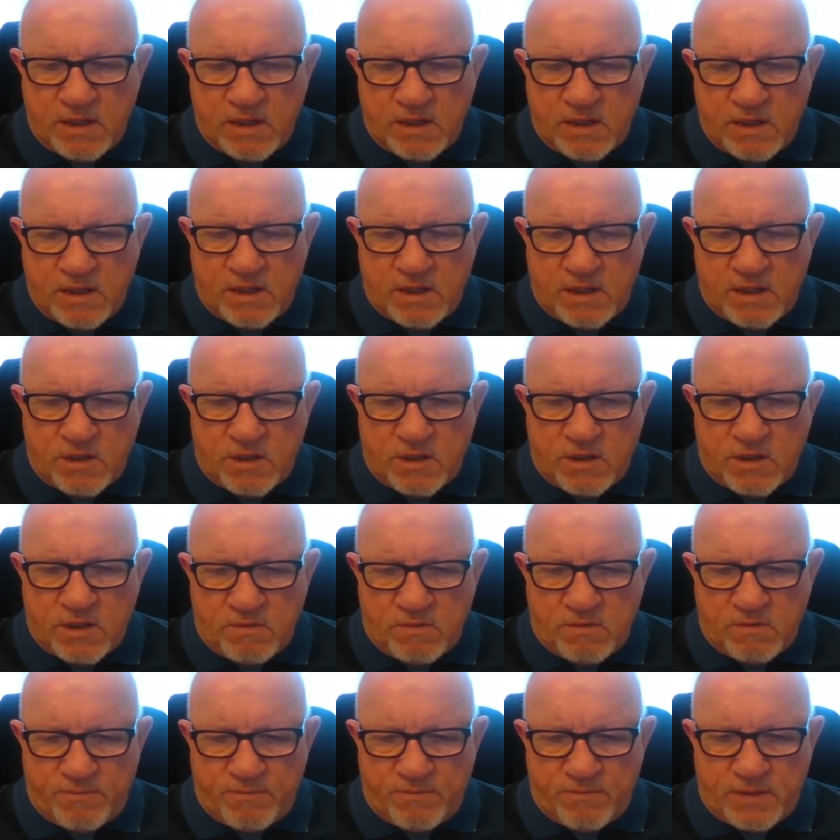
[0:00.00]
So
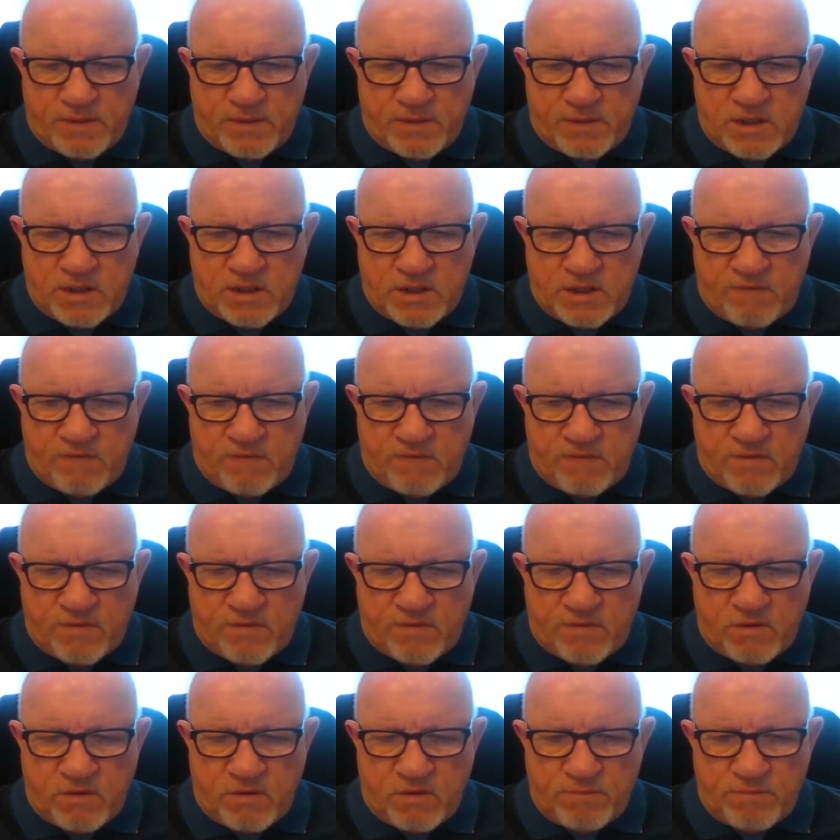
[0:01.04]
he's safe. So
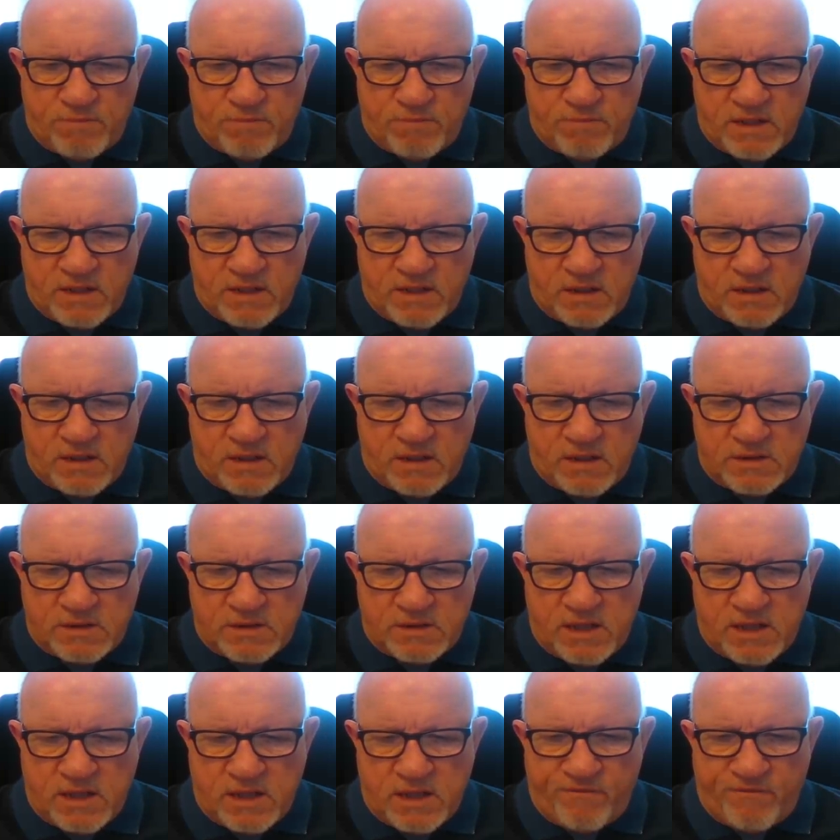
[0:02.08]
I played knight to
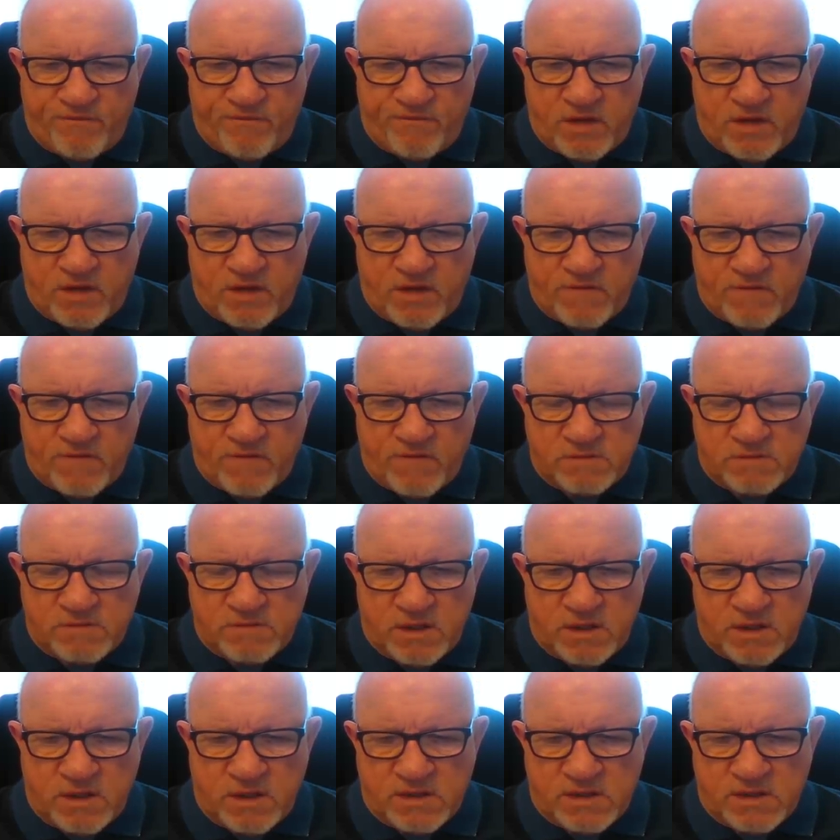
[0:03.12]
f5 because my knight
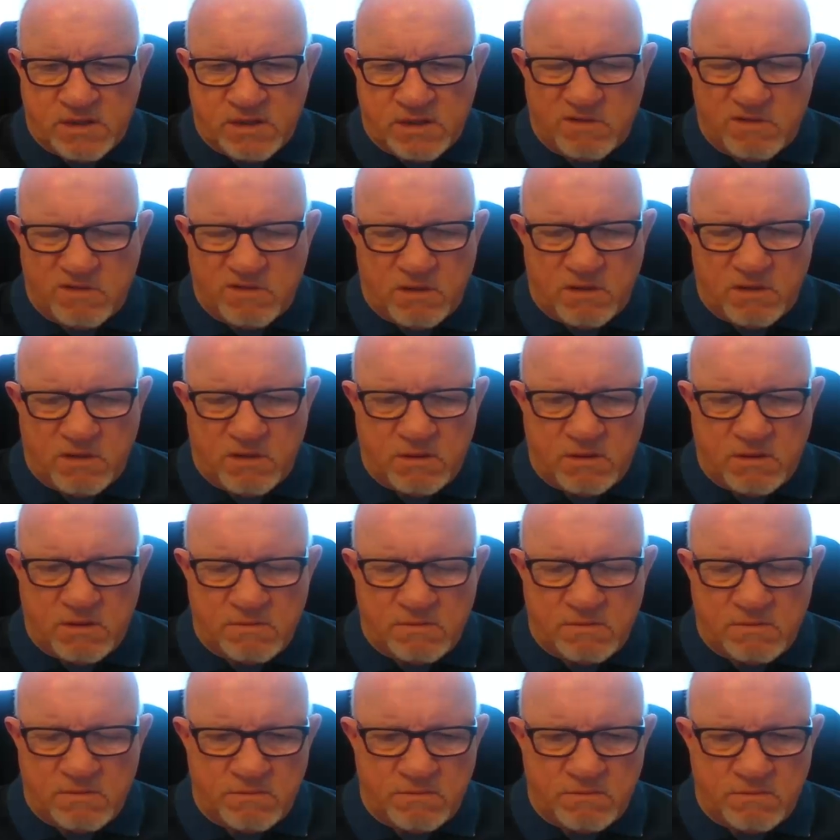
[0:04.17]
is no longer
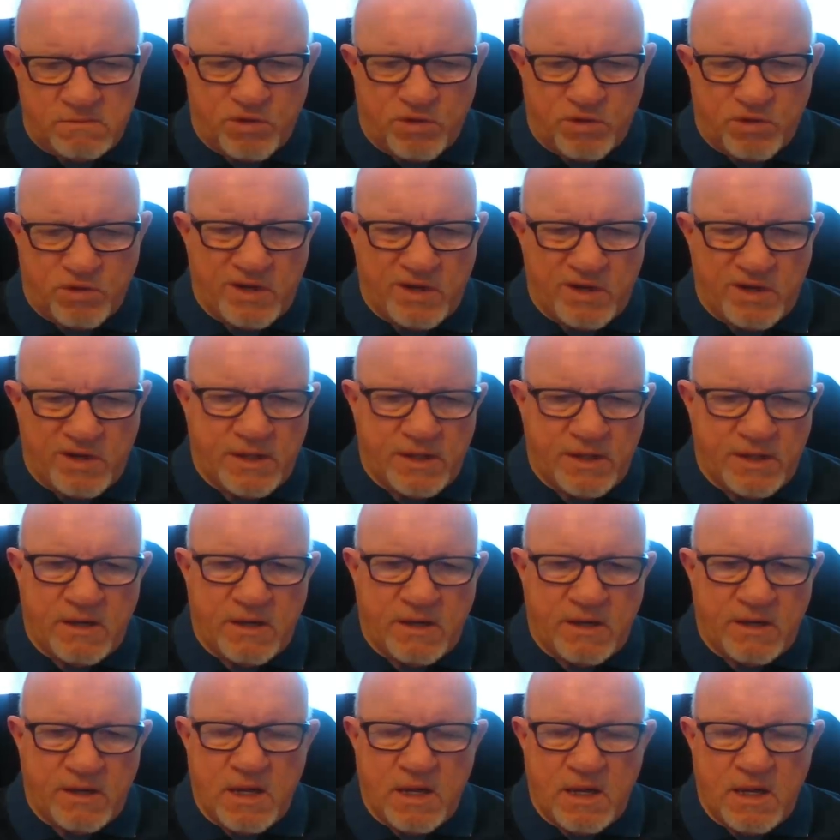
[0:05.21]
required there.
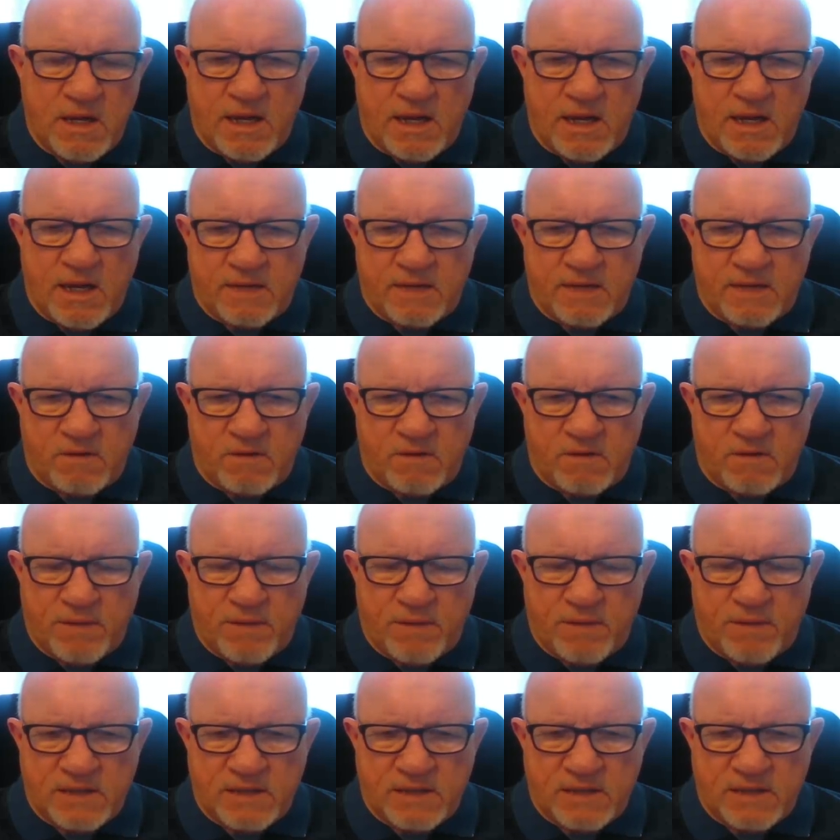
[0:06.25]
And I've got
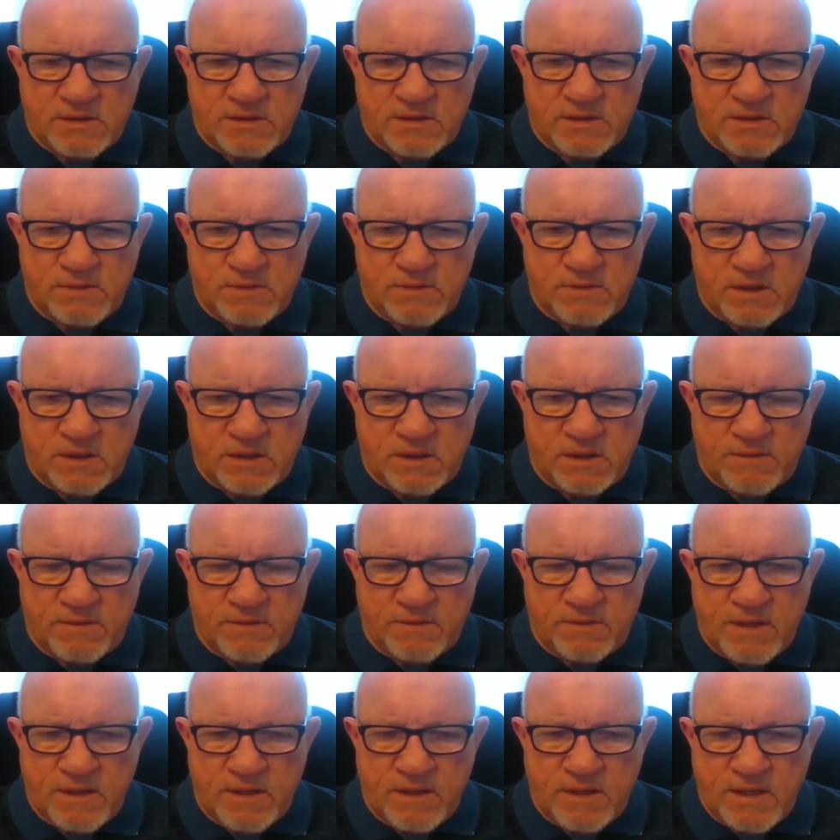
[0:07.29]
plans to
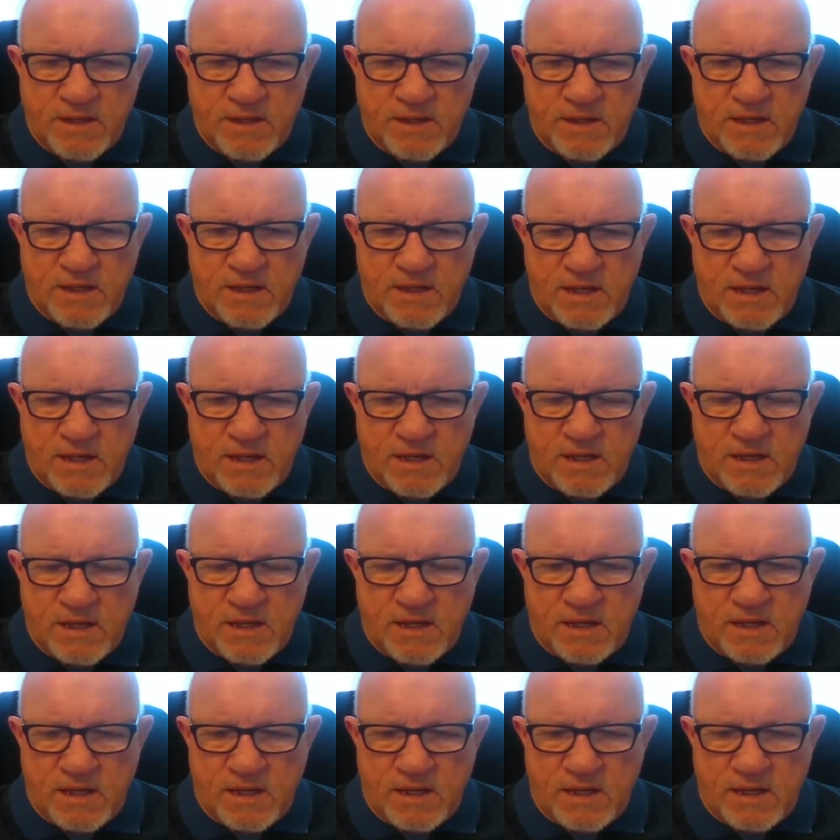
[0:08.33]

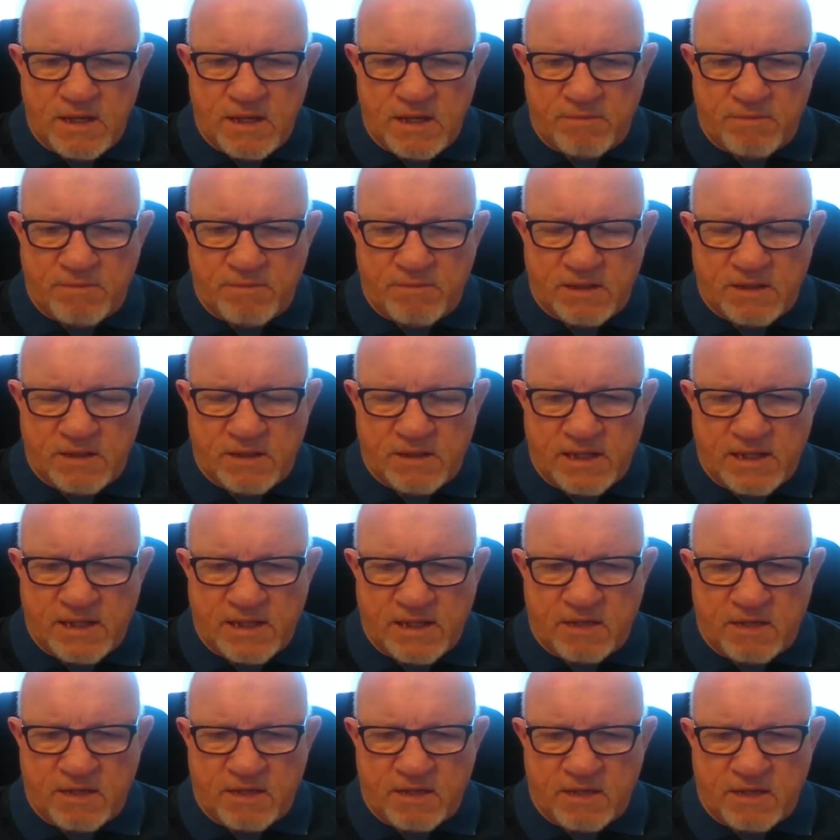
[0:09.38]
keep an attack
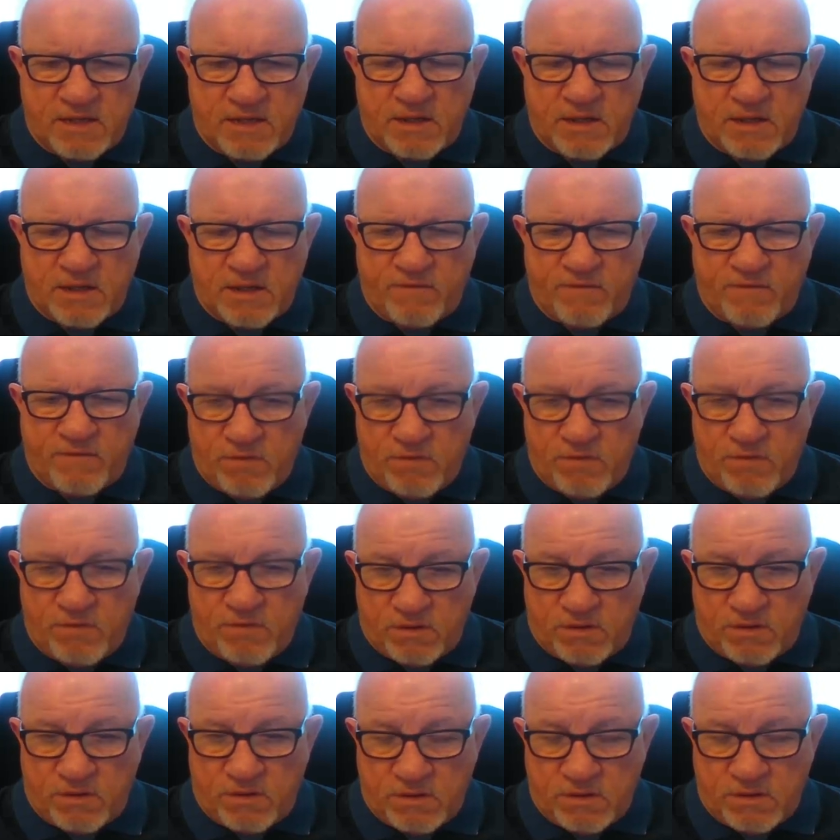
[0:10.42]
going, because if you
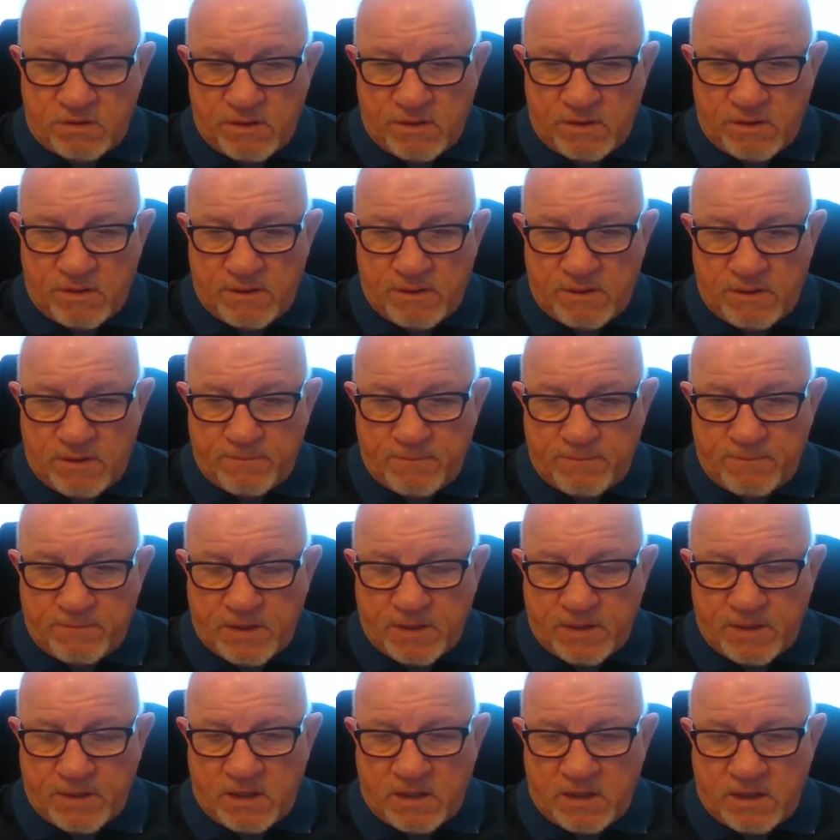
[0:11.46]
look,
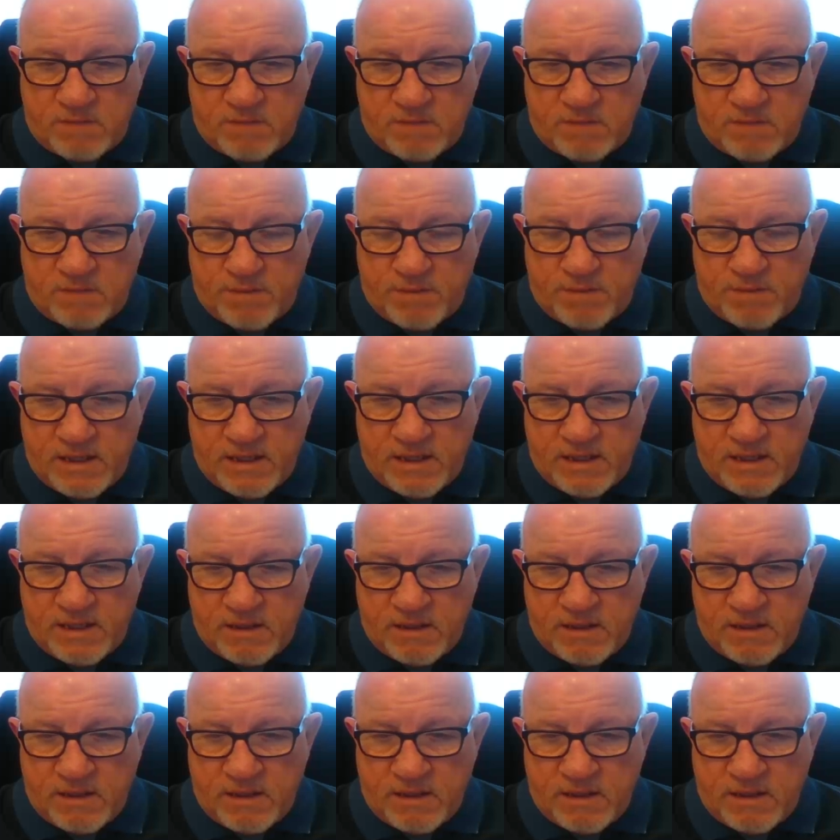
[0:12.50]
I can play